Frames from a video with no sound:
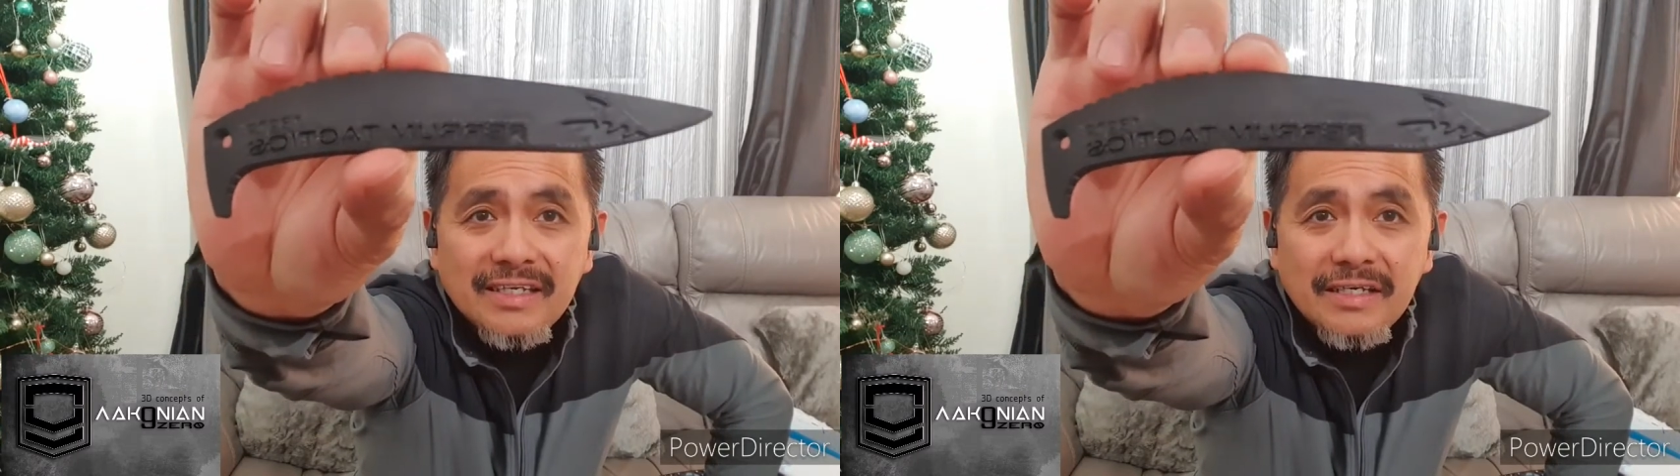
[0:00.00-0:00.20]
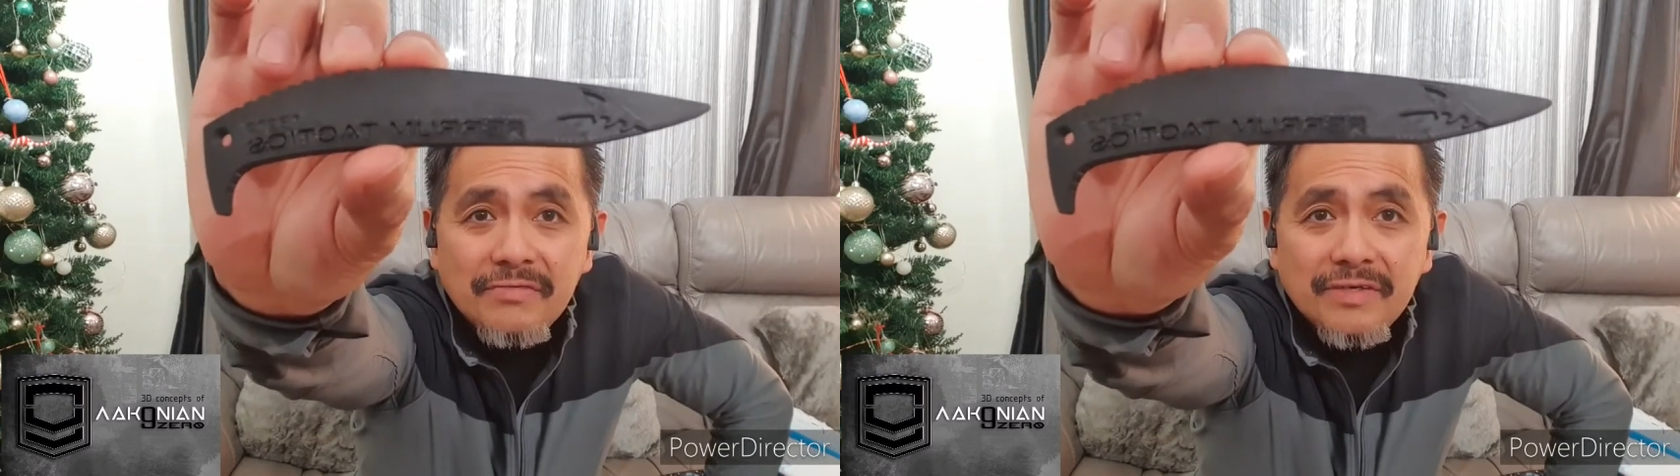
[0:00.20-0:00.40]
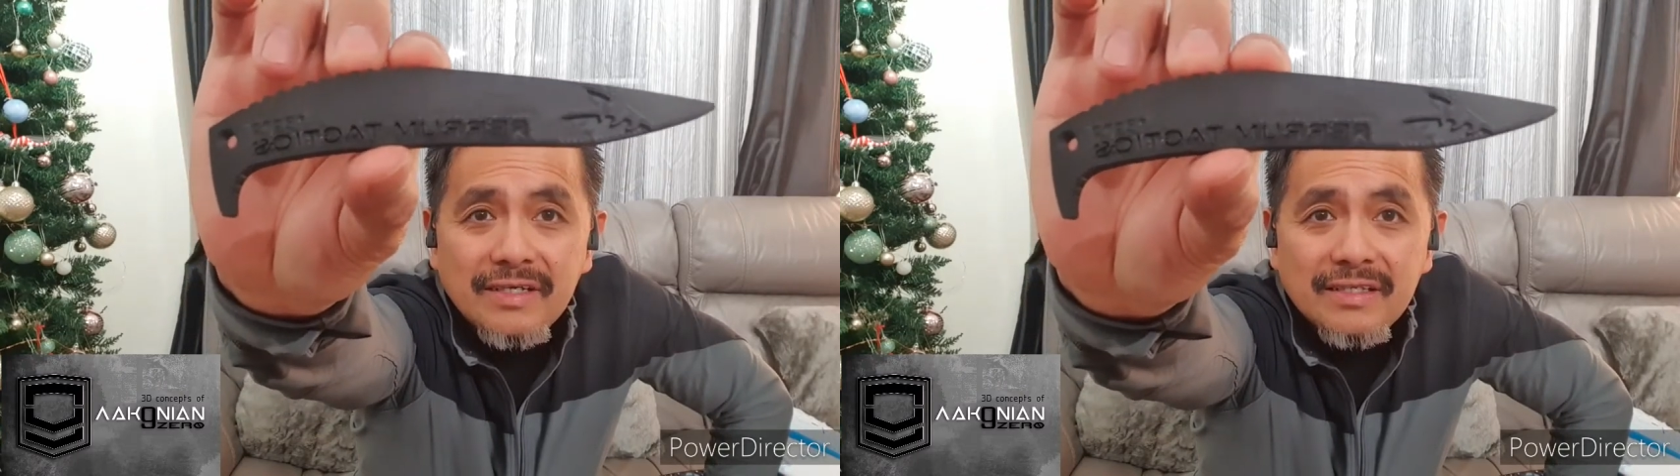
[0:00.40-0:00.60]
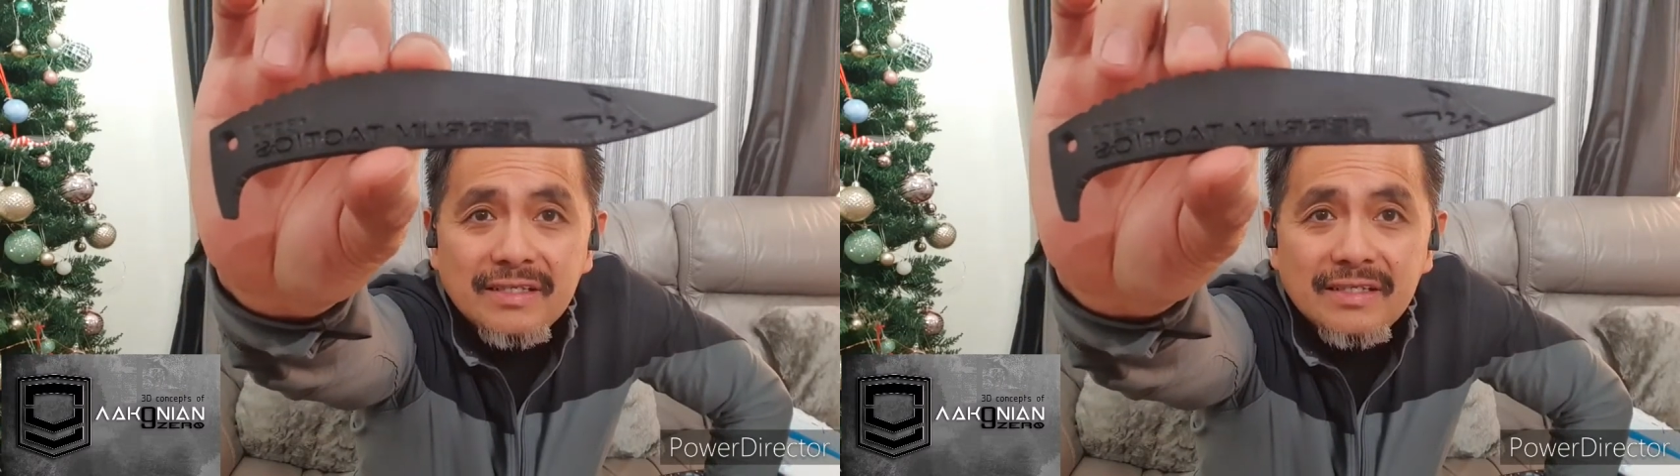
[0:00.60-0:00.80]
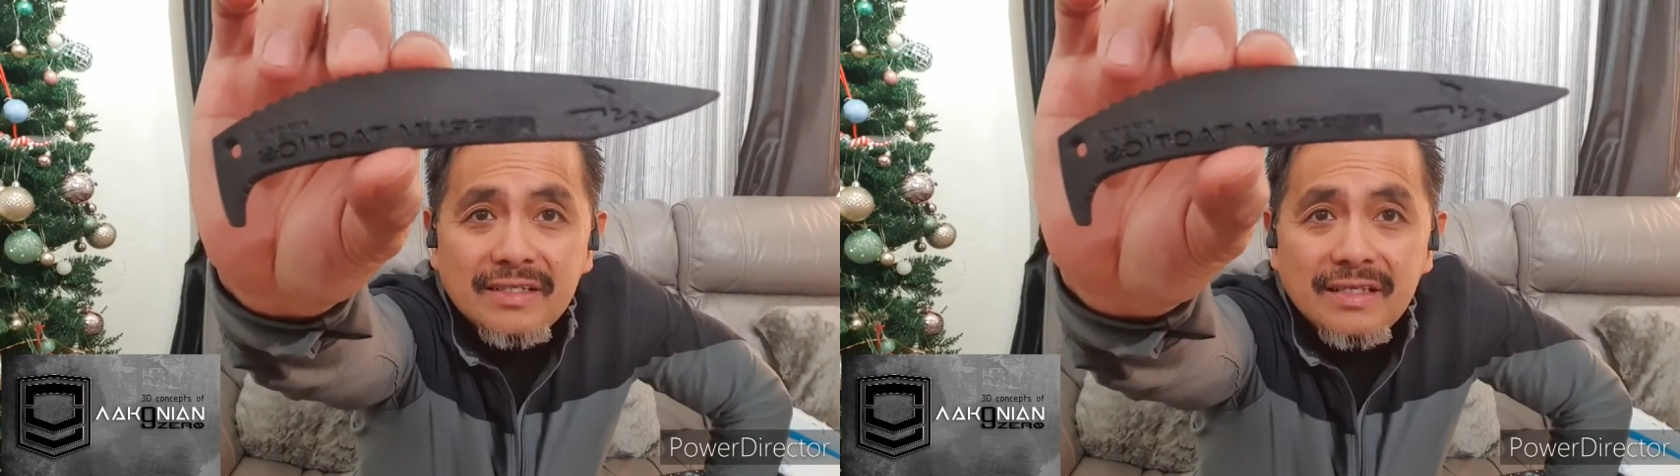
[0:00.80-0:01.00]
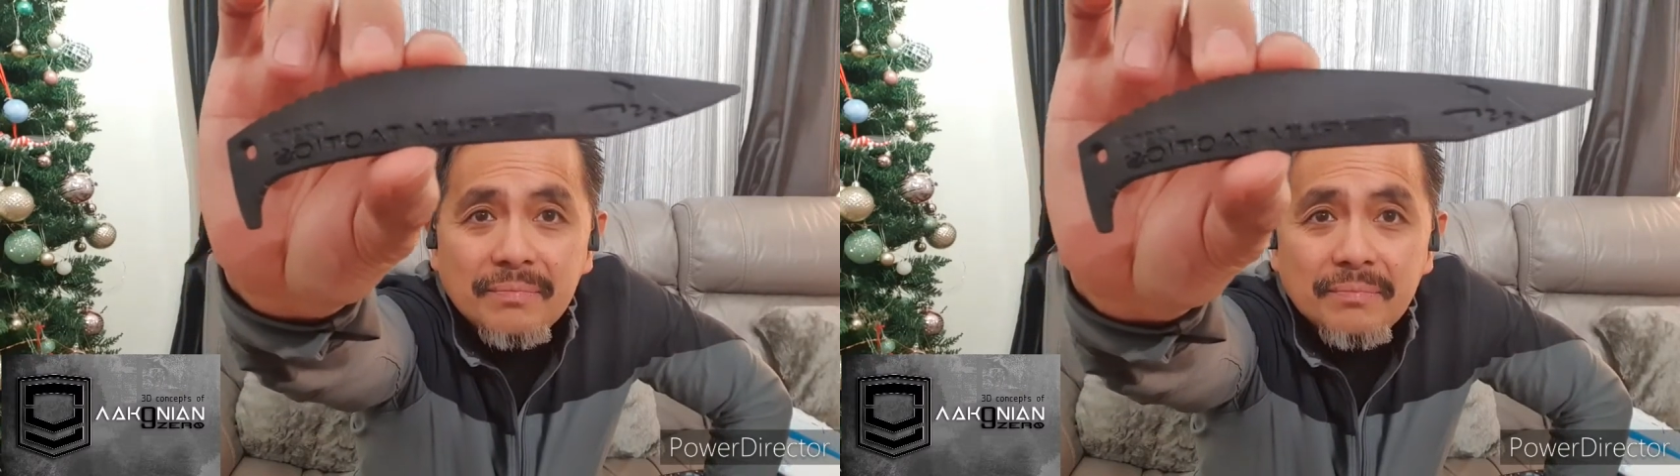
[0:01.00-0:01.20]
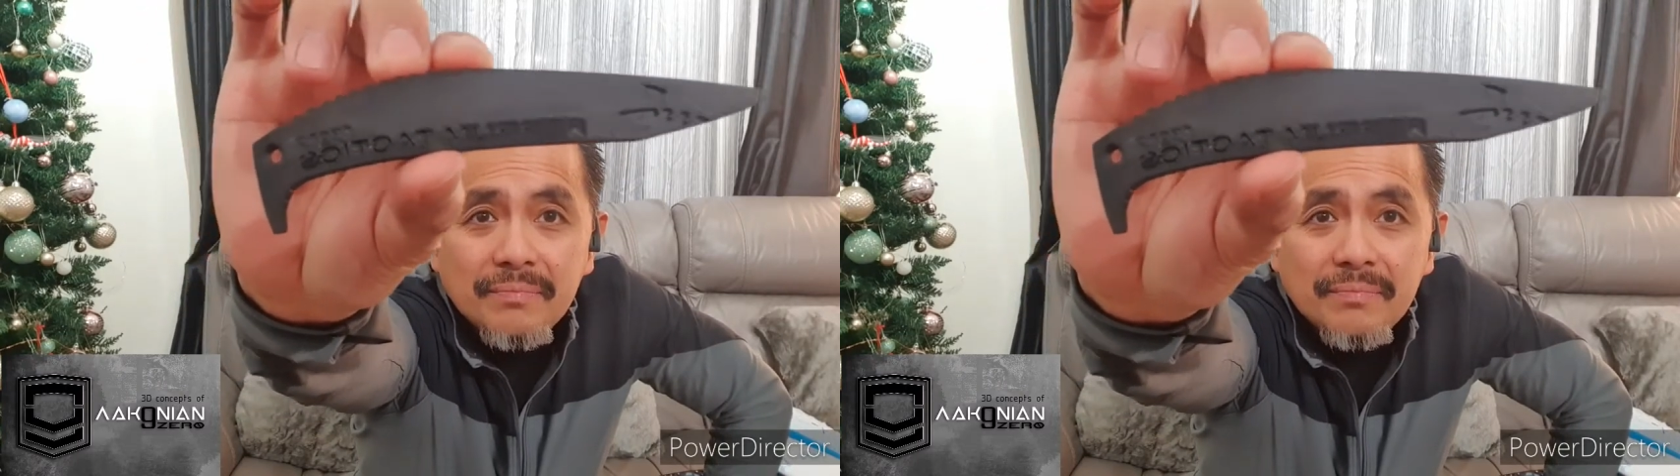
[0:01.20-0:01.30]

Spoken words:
even at the tip,